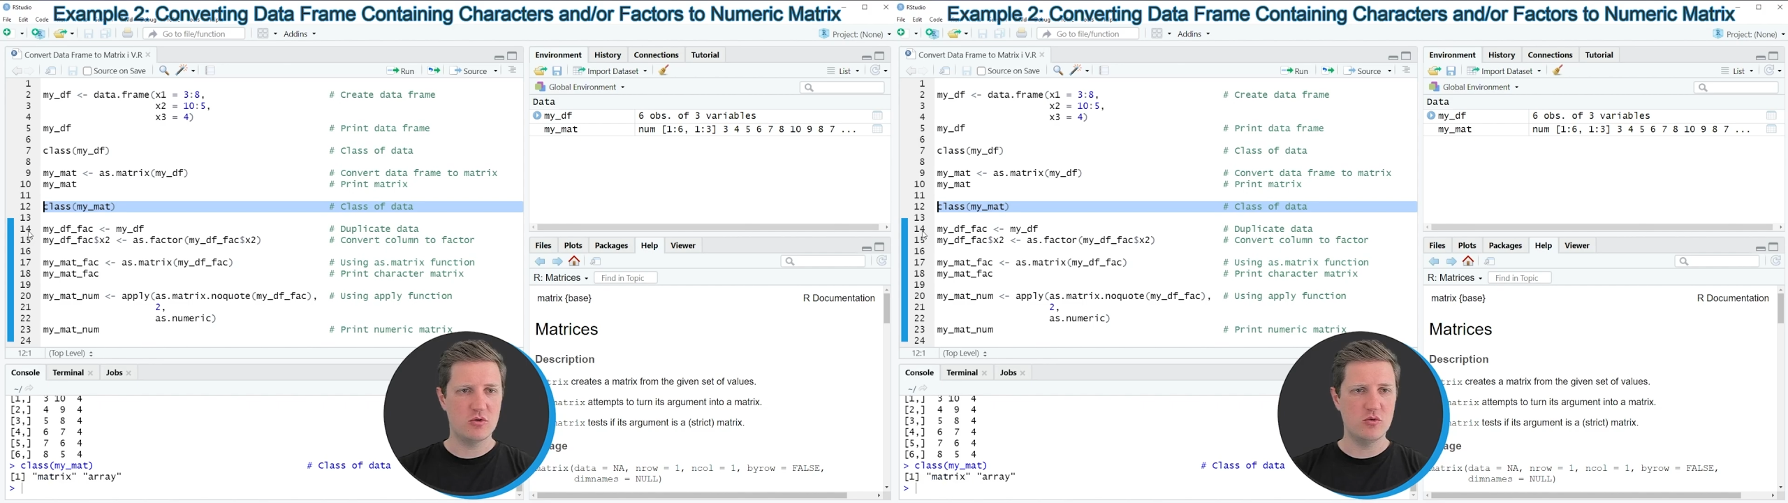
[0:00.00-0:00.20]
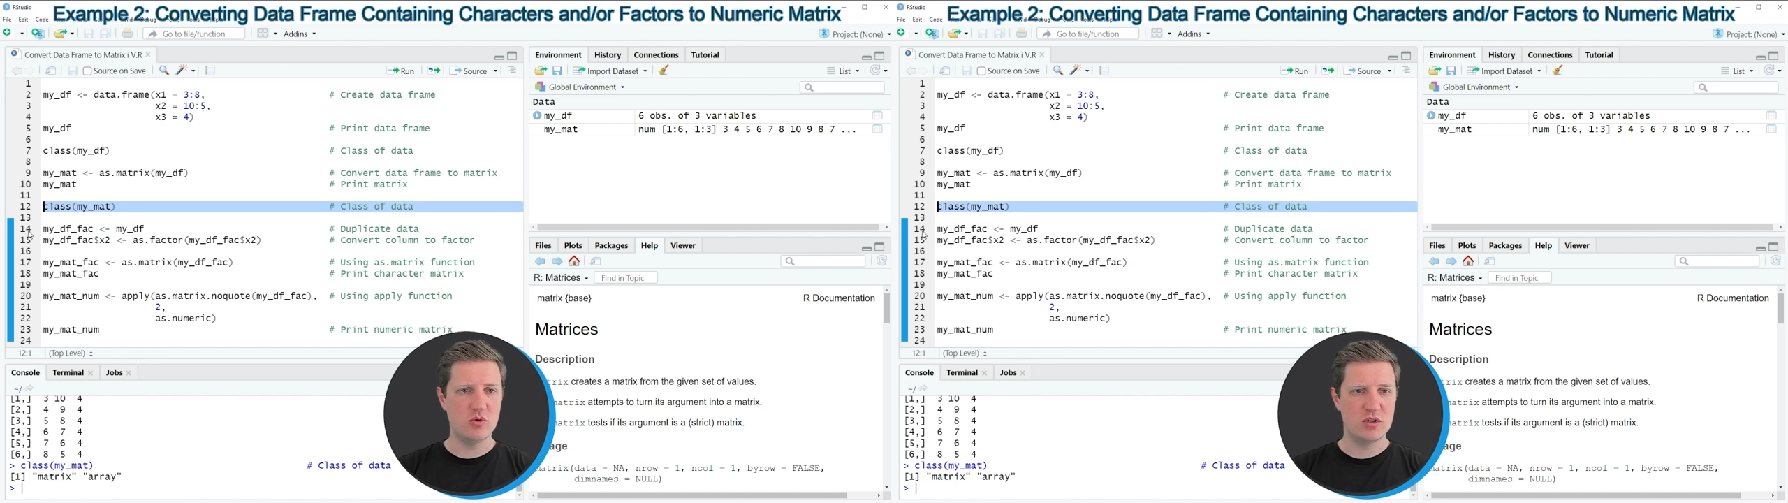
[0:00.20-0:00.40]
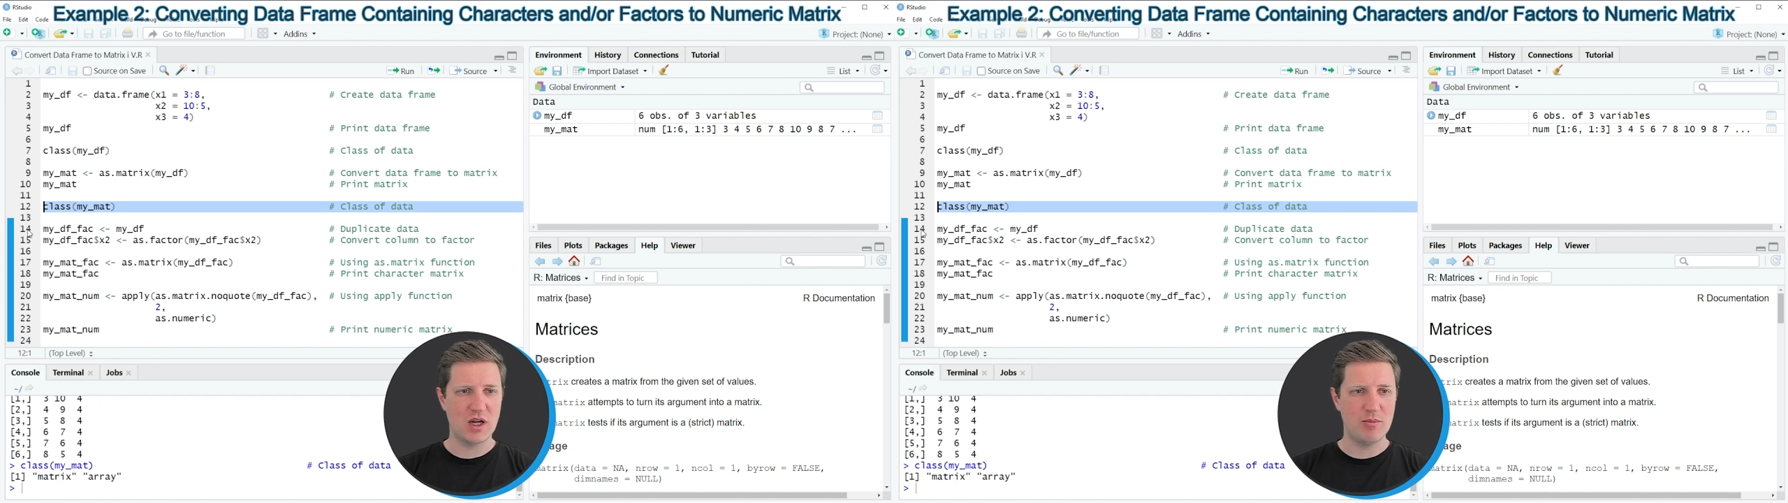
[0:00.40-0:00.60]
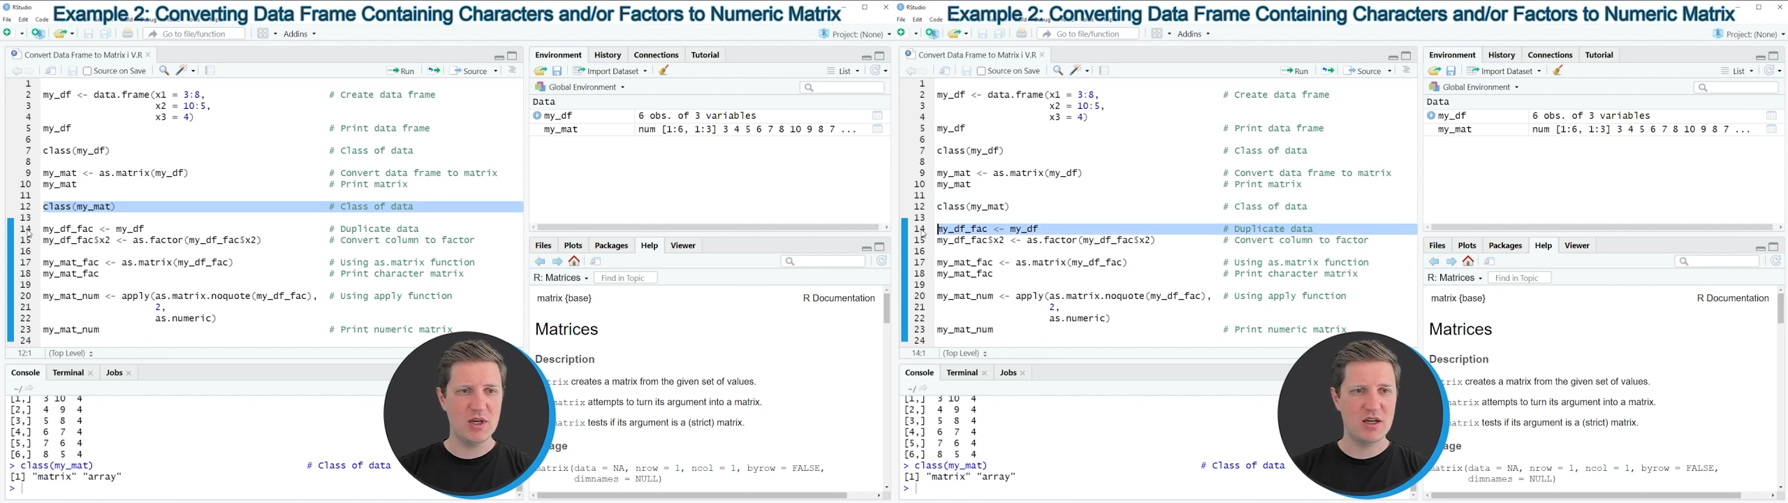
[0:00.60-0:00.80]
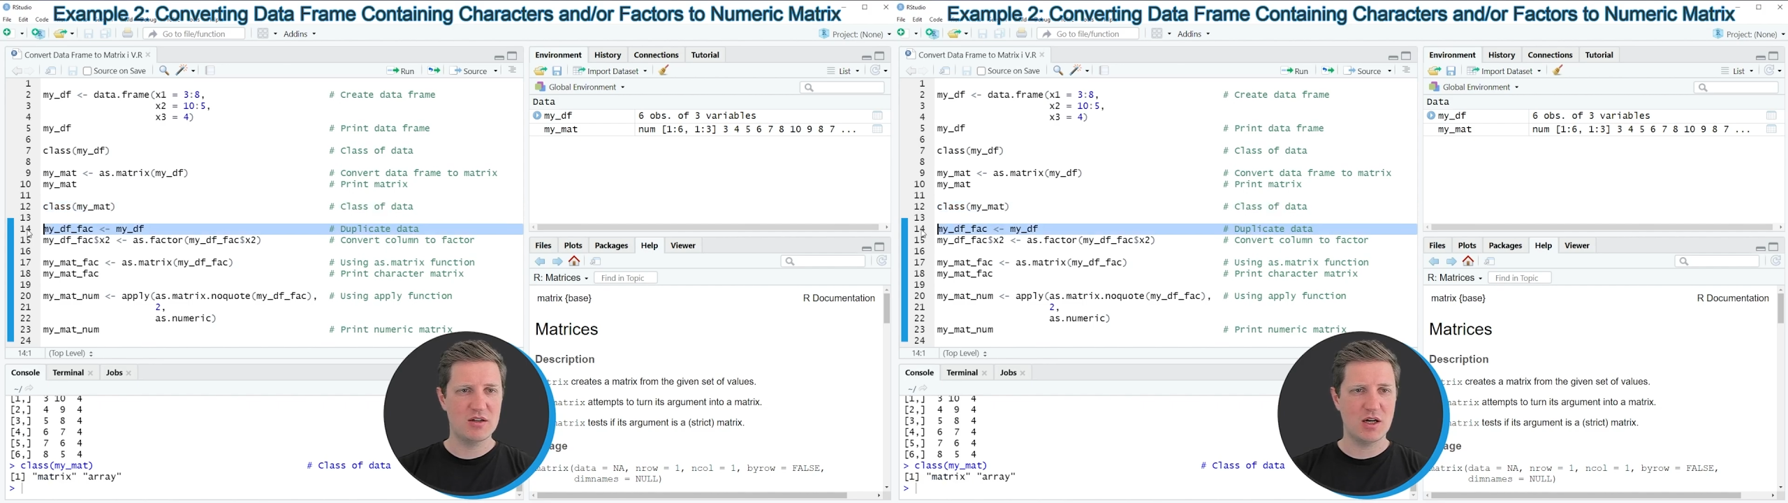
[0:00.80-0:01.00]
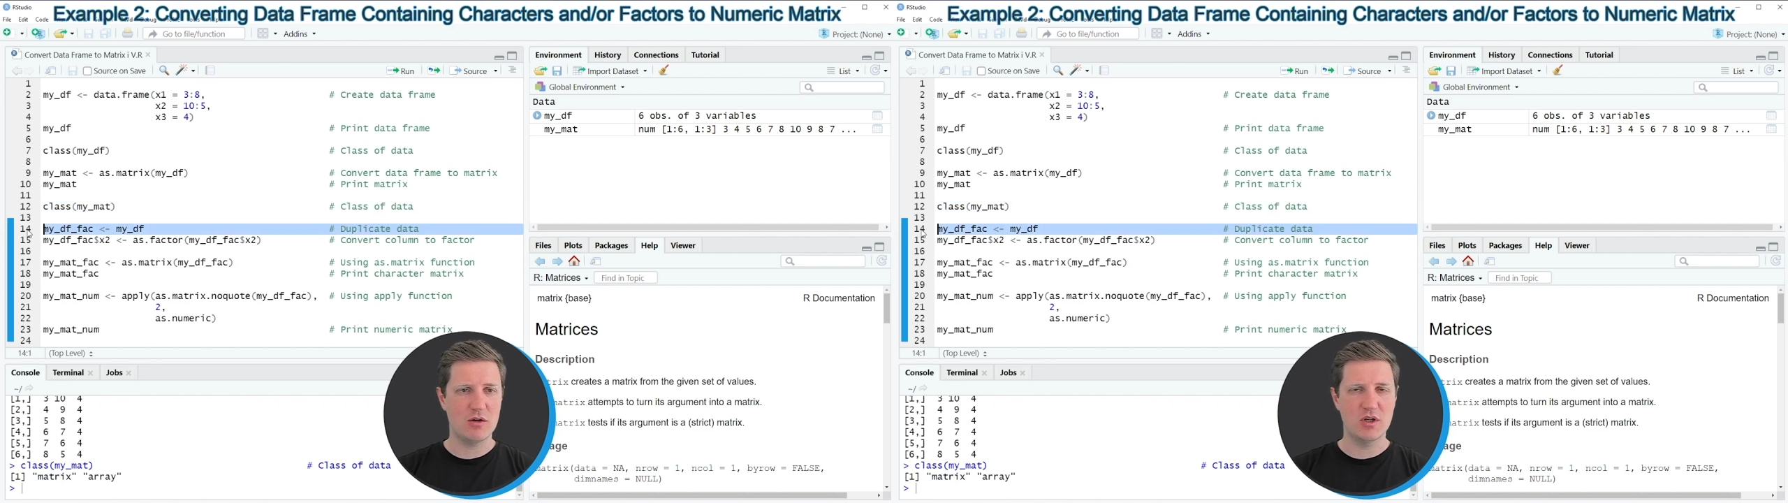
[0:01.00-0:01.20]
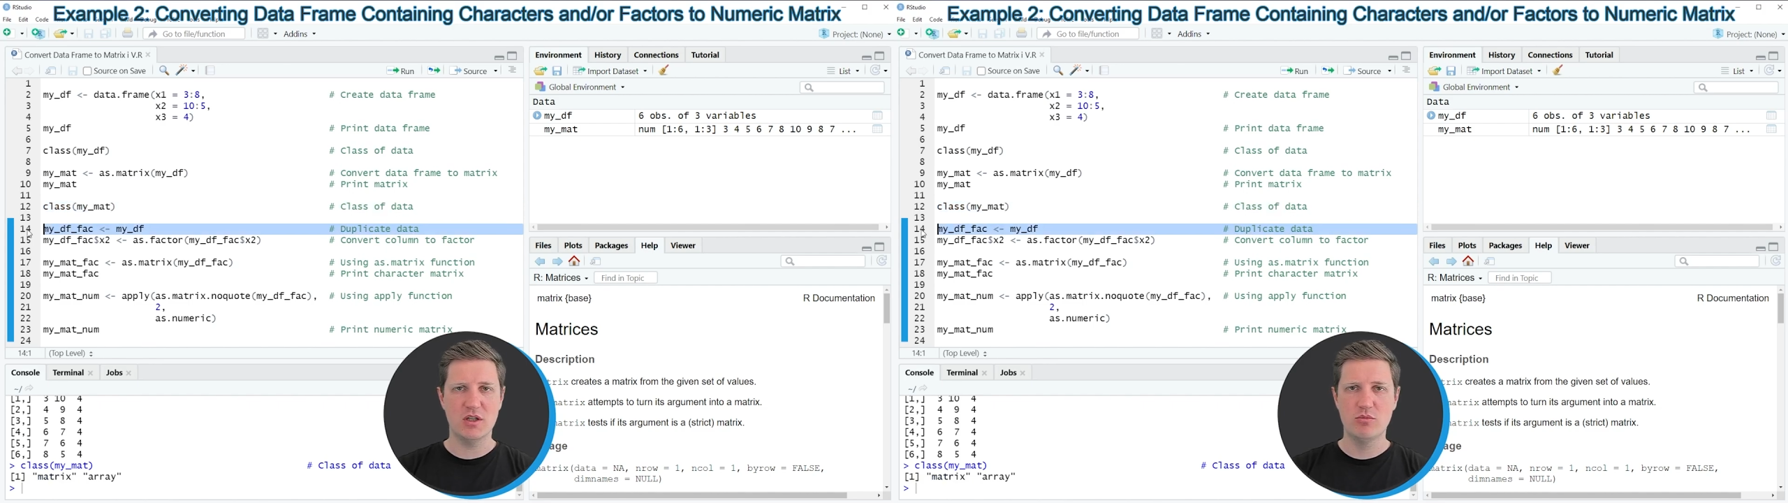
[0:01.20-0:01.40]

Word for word: to duplicate our